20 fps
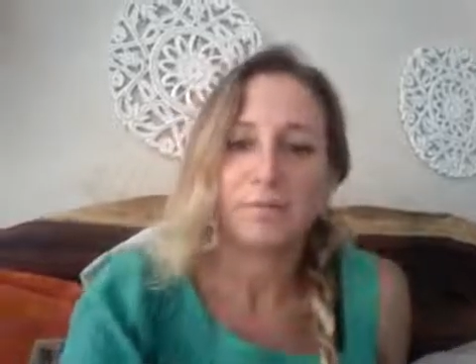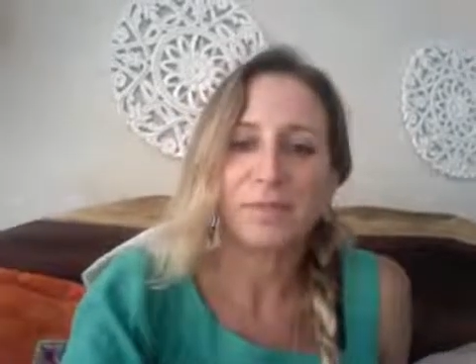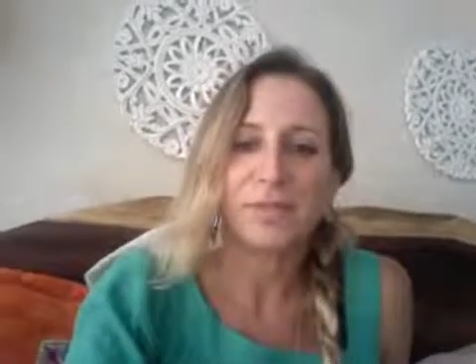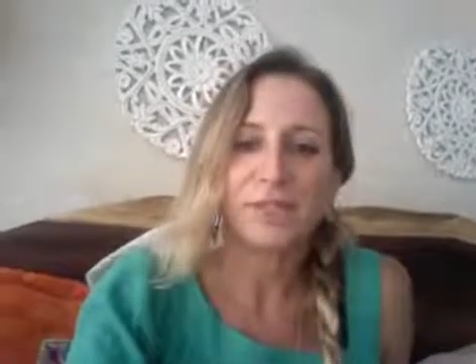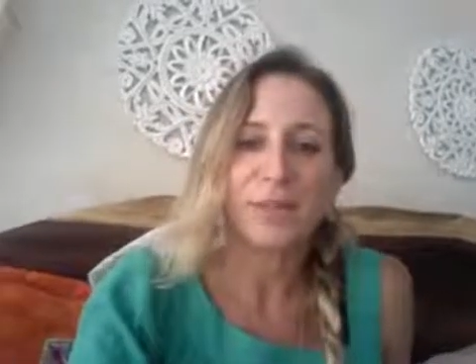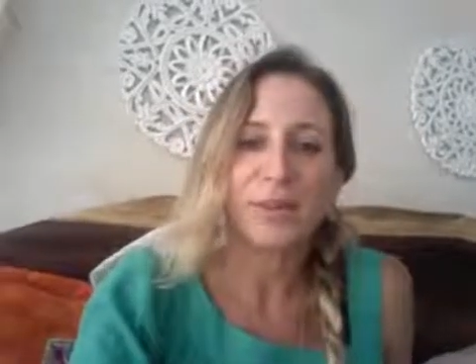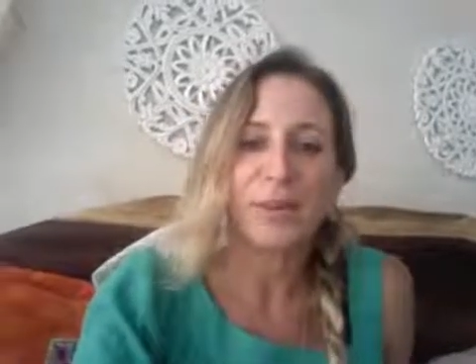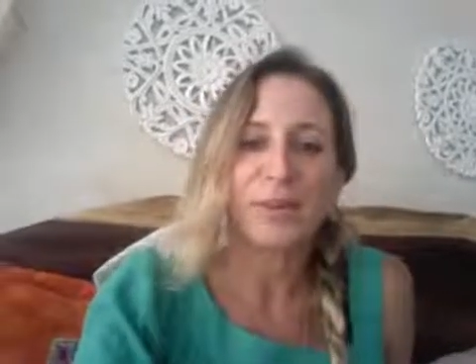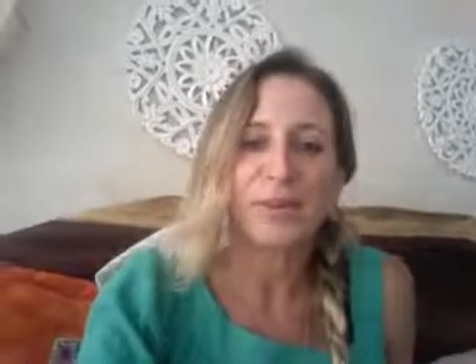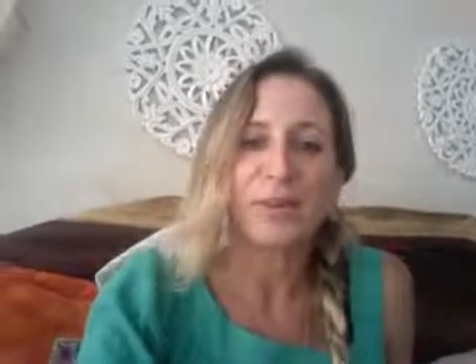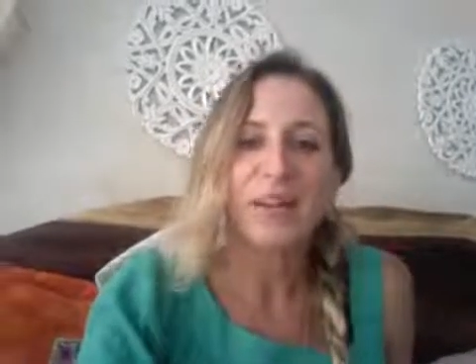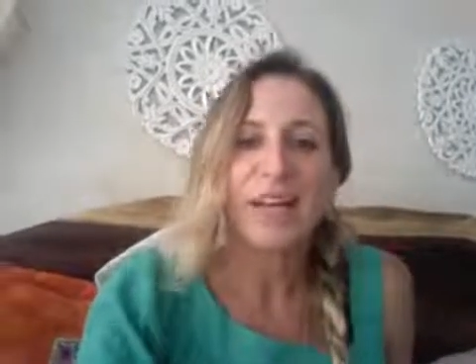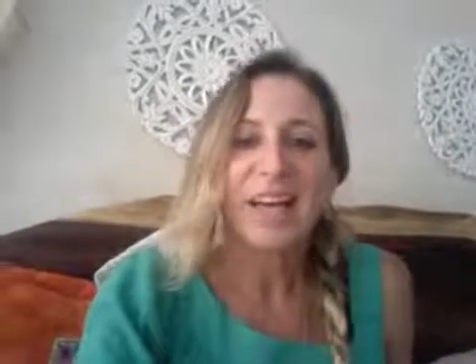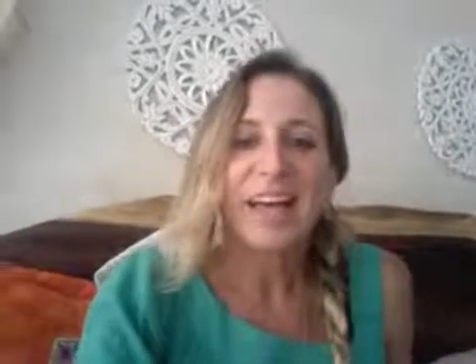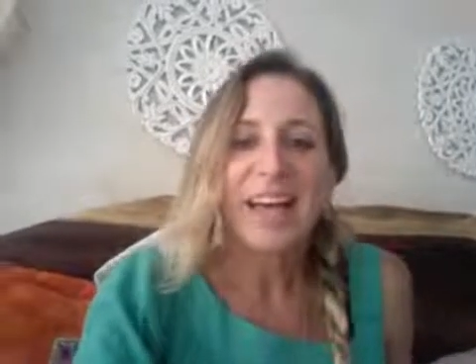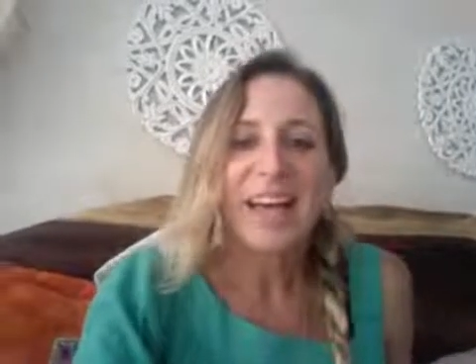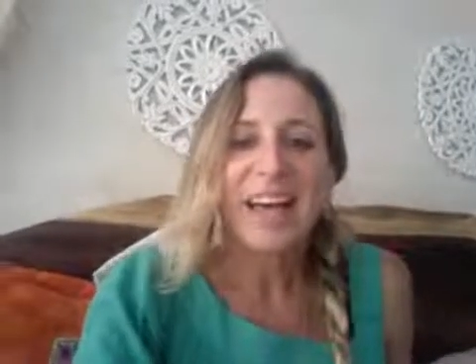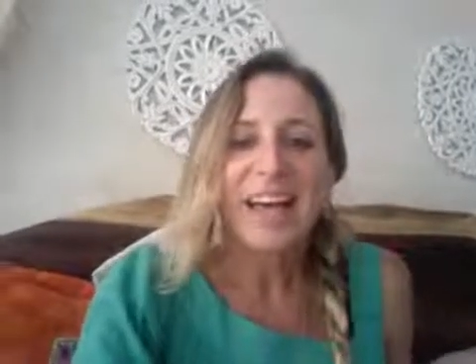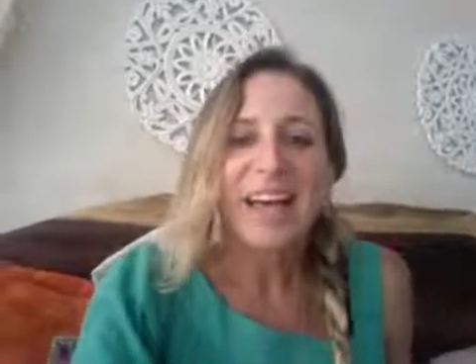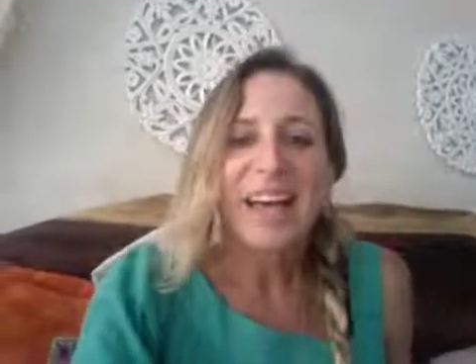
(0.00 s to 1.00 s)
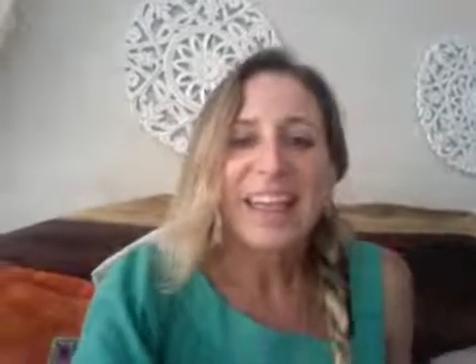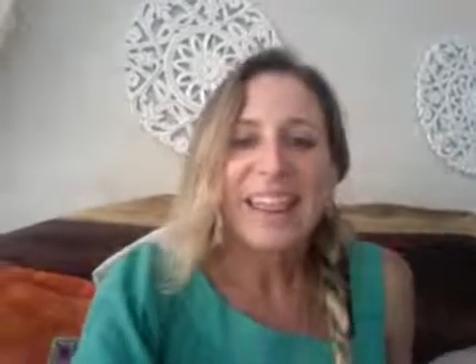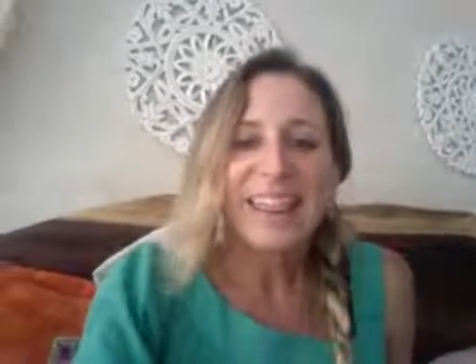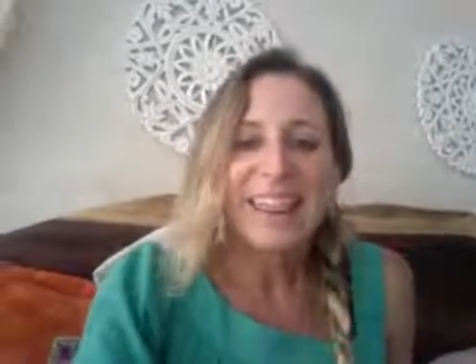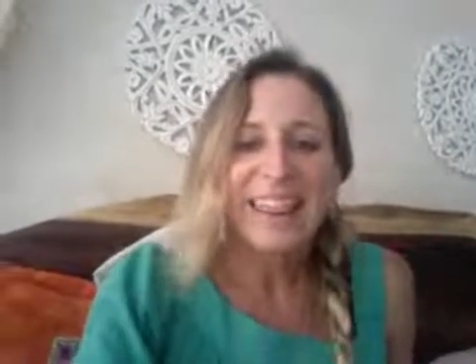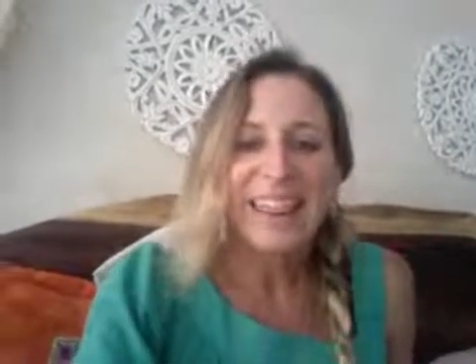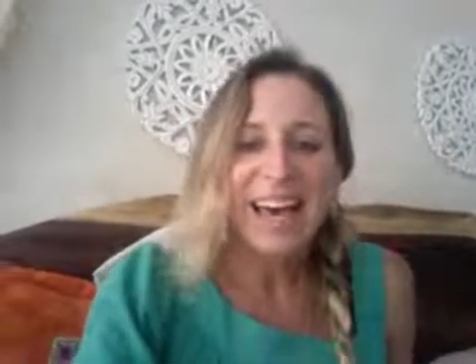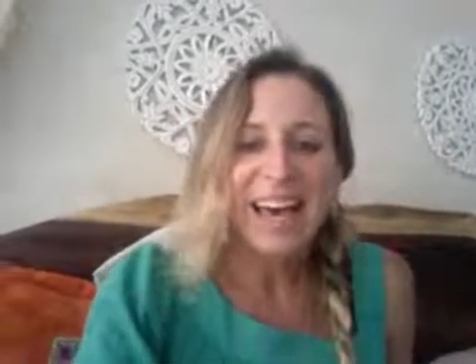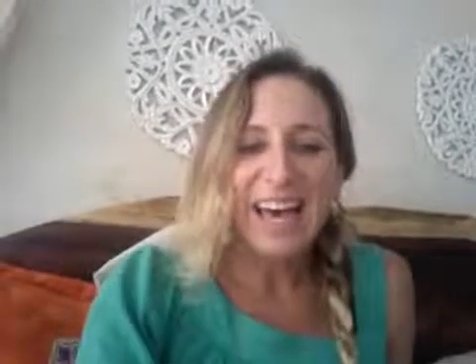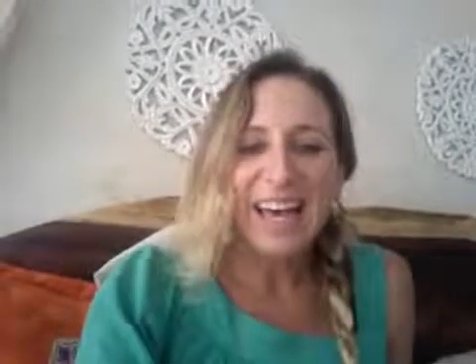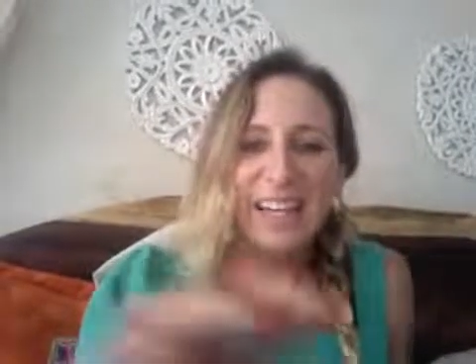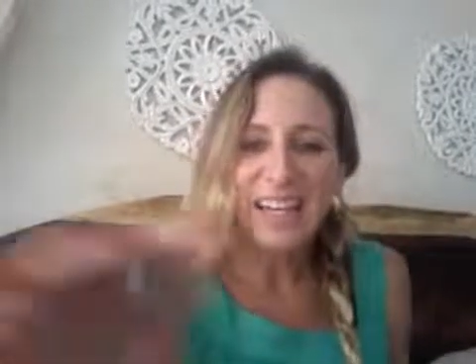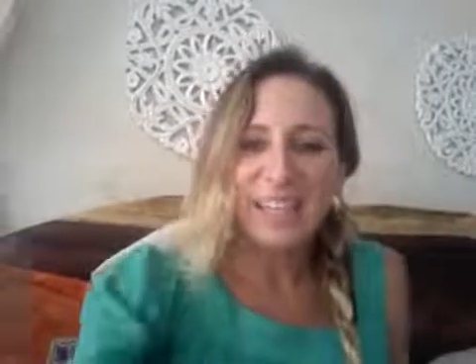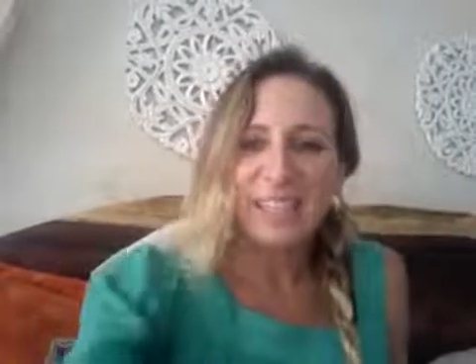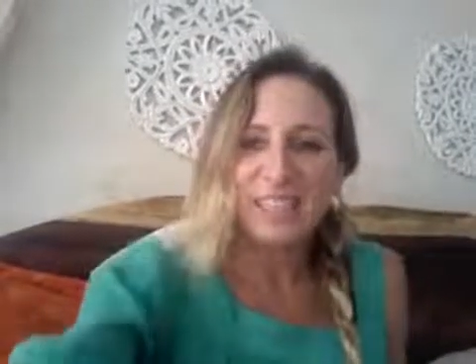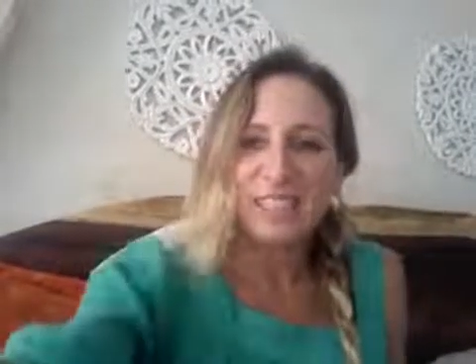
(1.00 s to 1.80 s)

So that